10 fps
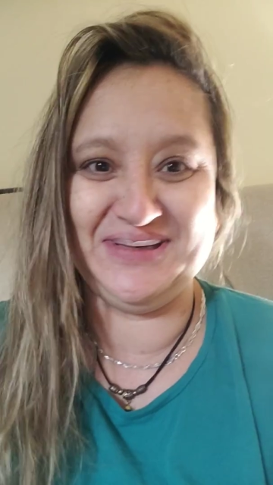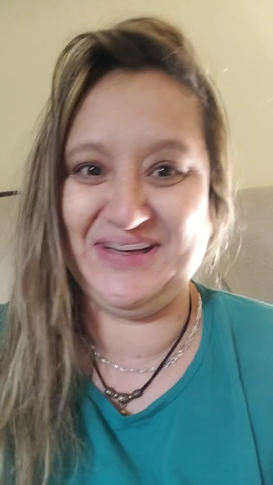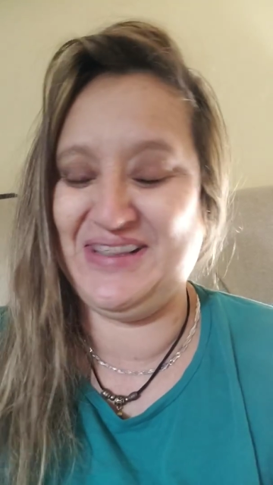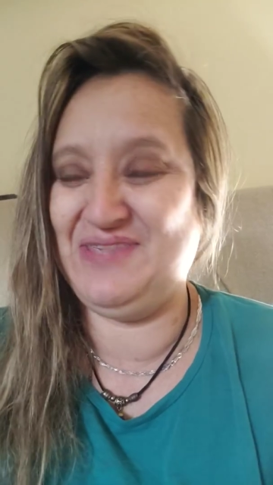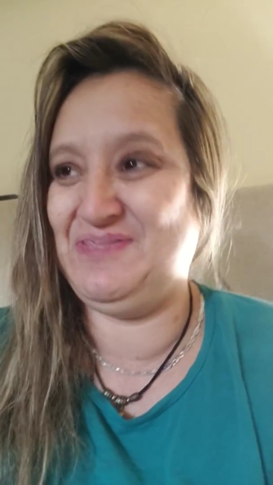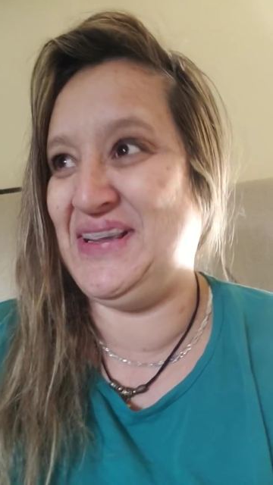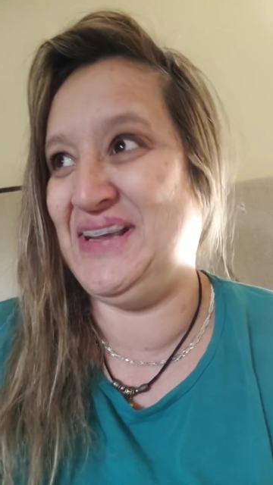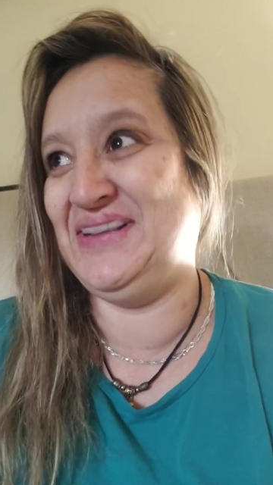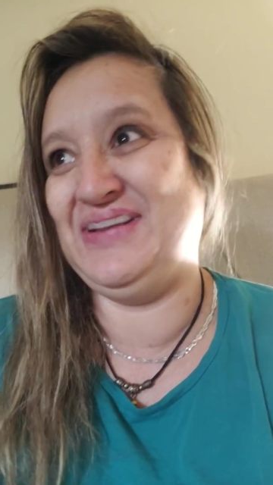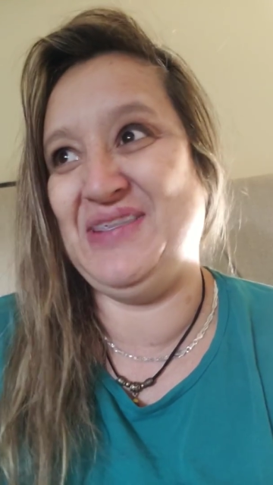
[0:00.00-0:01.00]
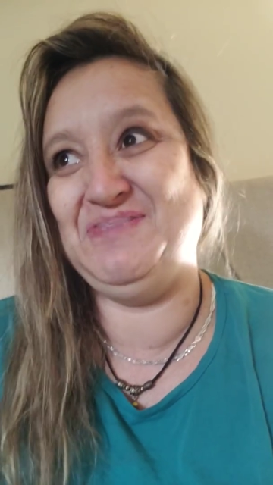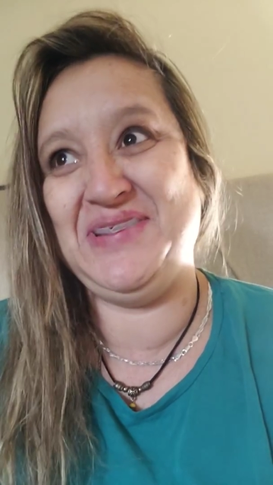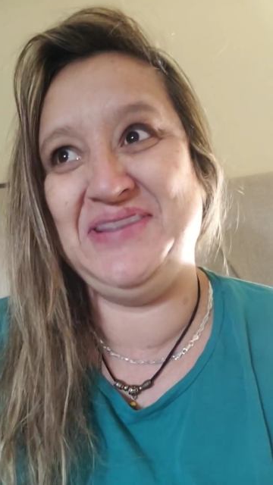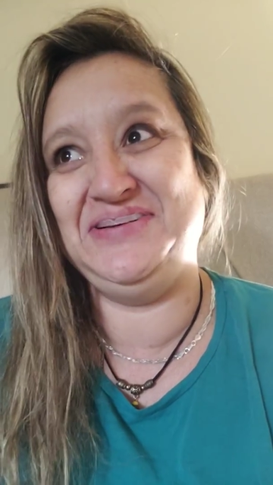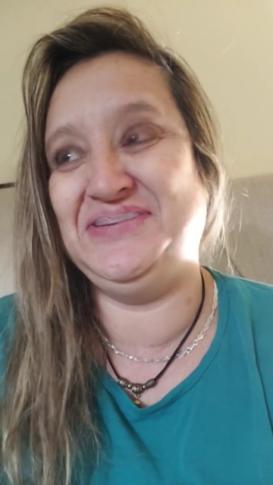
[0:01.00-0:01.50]
that man, that
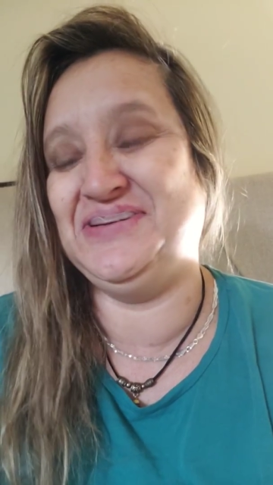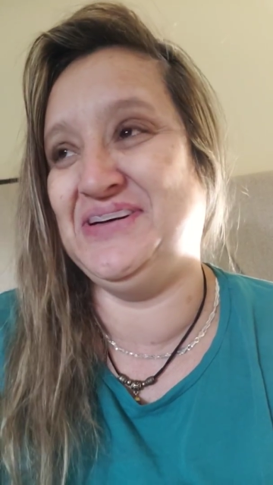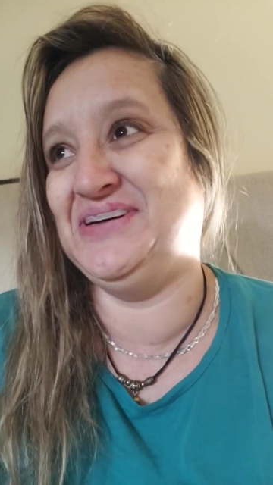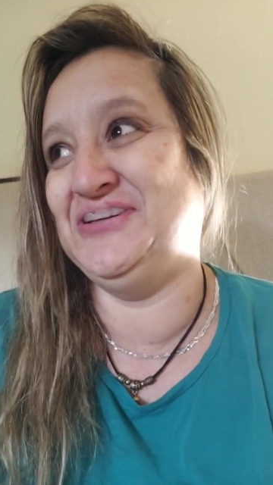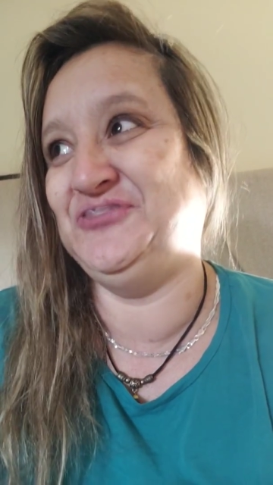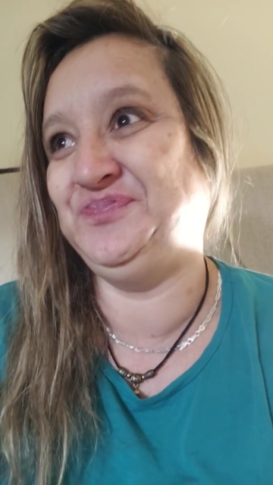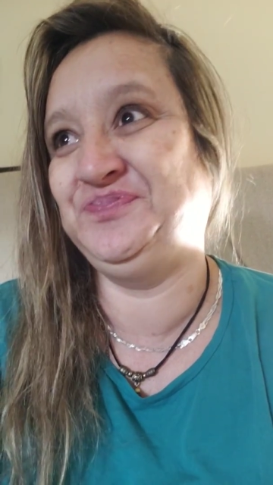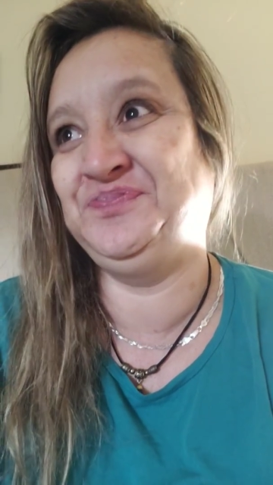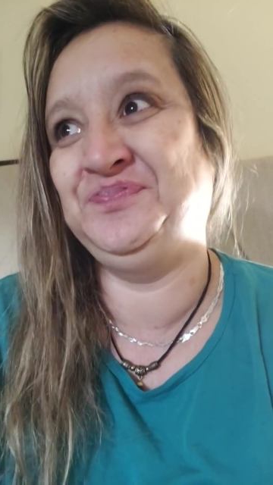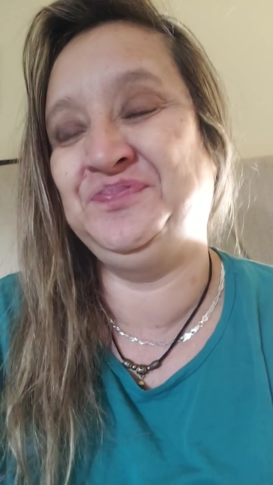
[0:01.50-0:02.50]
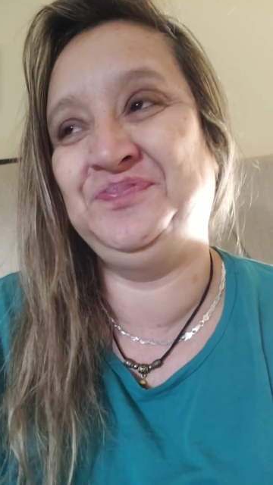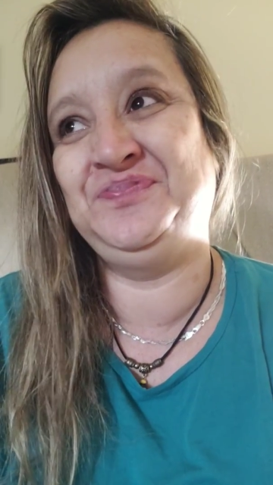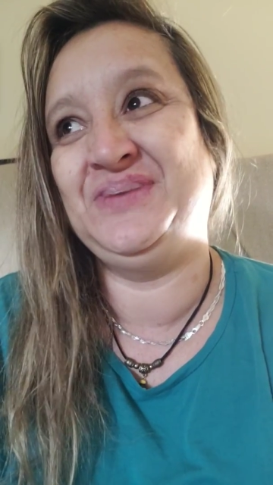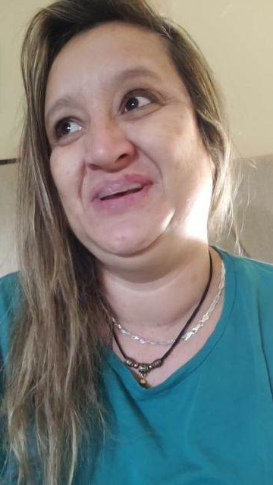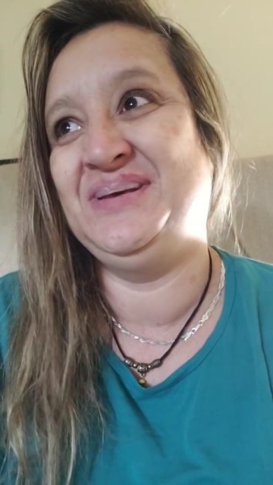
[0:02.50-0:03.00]
man is, a
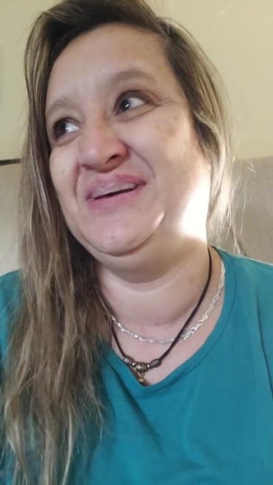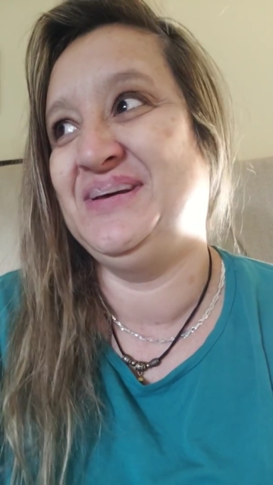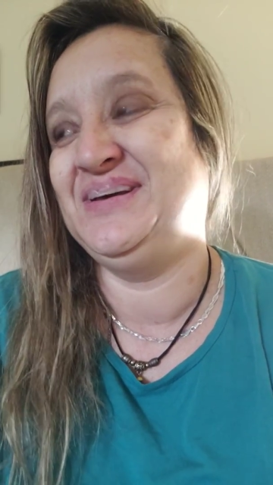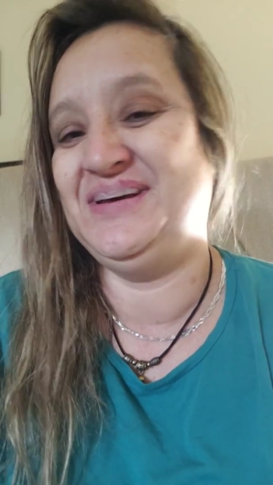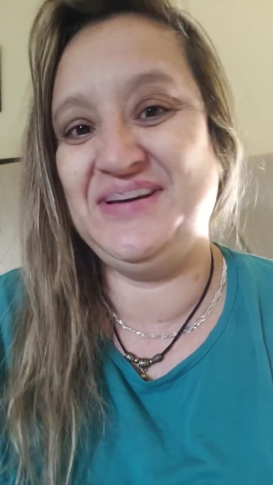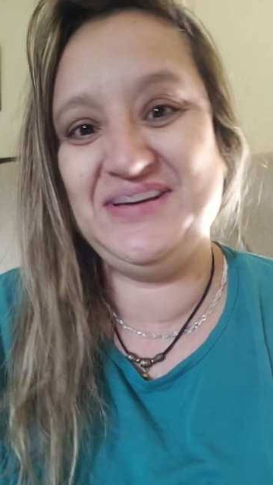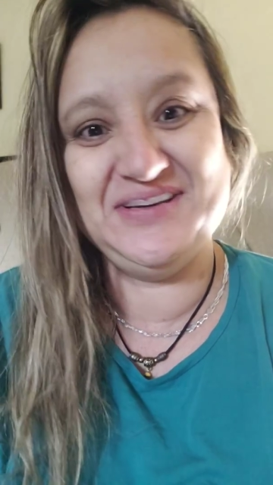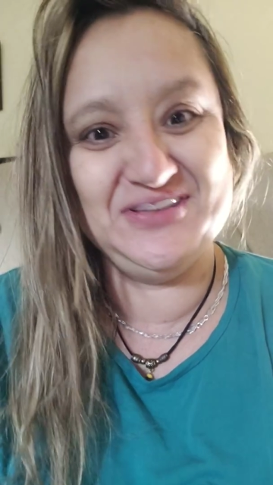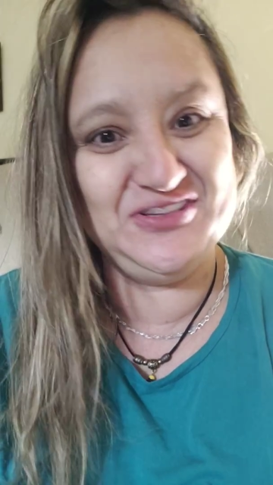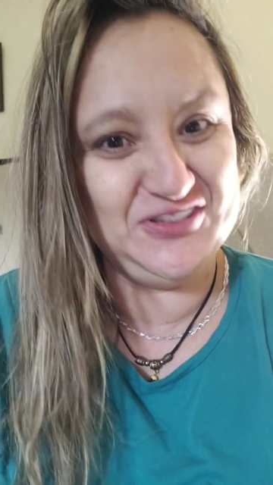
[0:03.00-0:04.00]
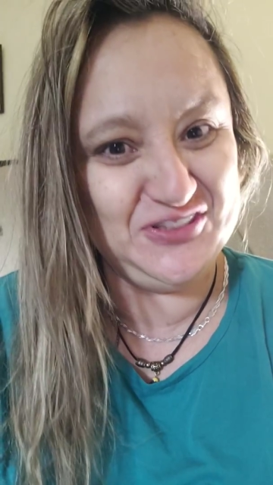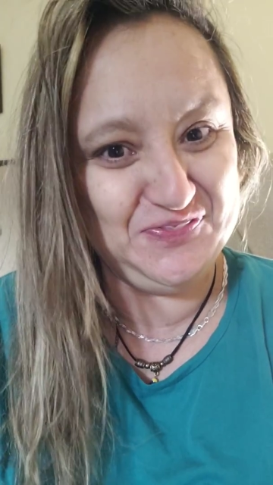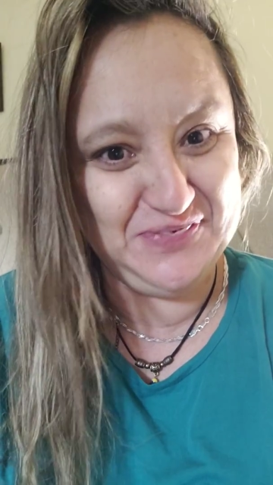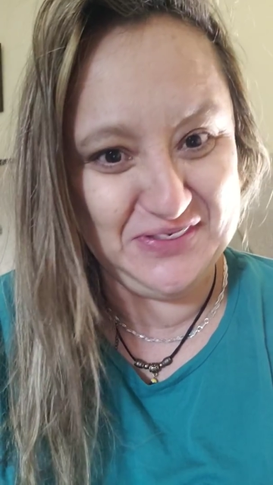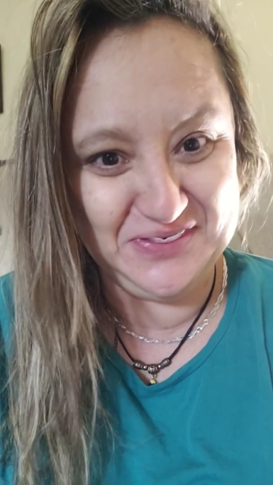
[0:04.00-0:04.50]
he is
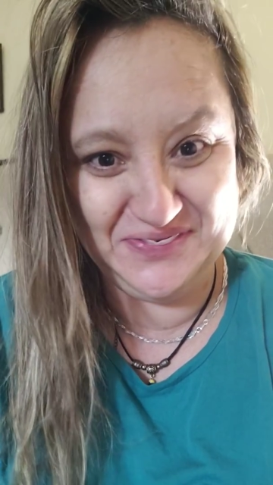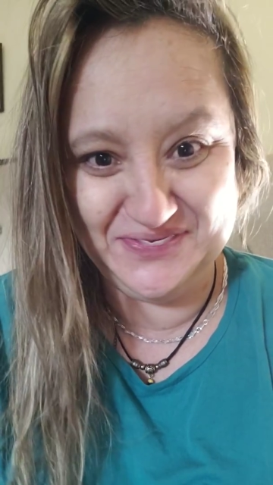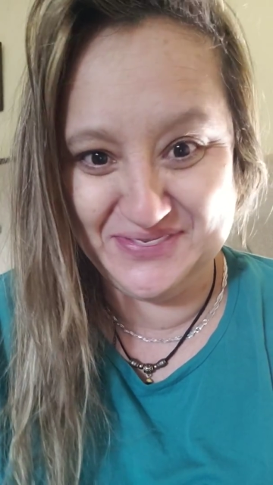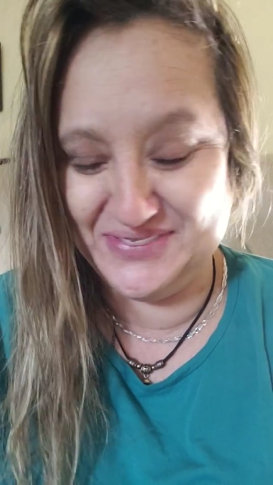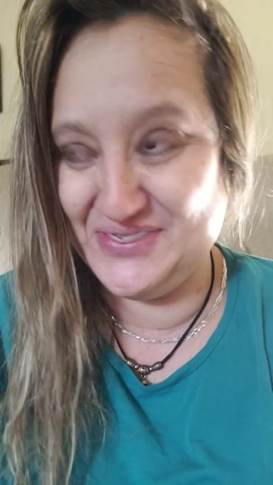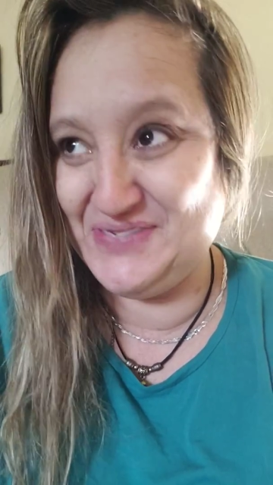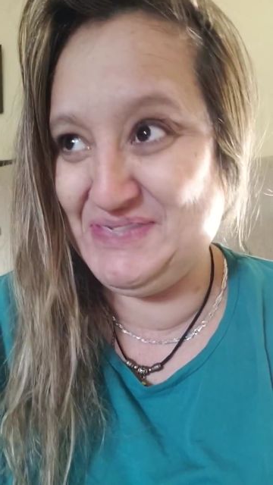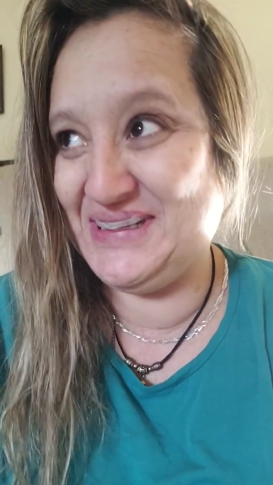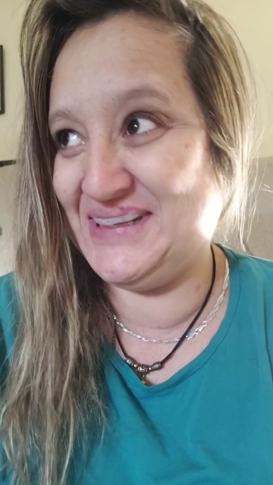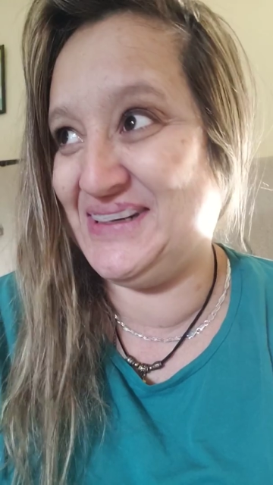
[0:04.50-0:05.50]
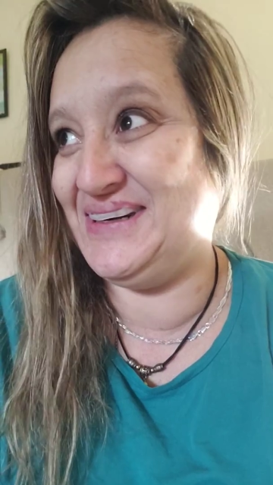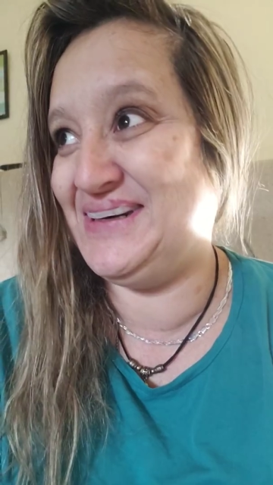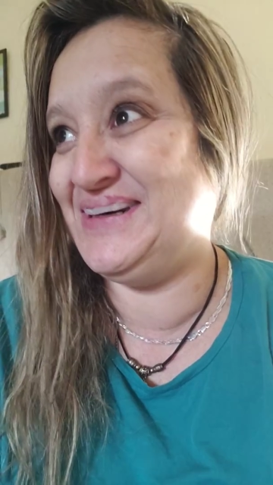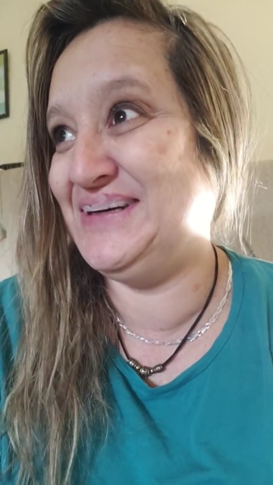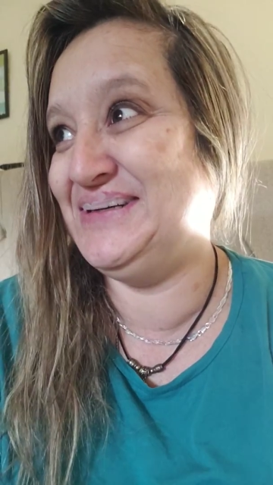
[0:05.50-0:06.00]
just beautiful. Oh my
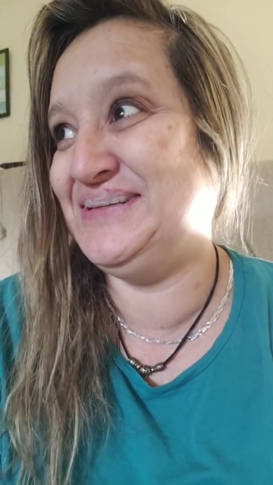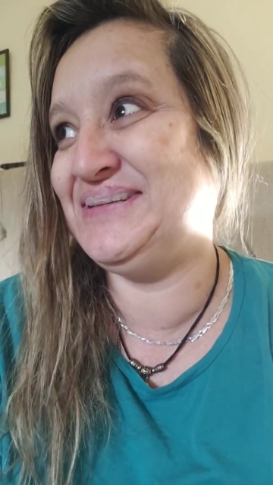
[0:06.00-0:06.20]
gosh.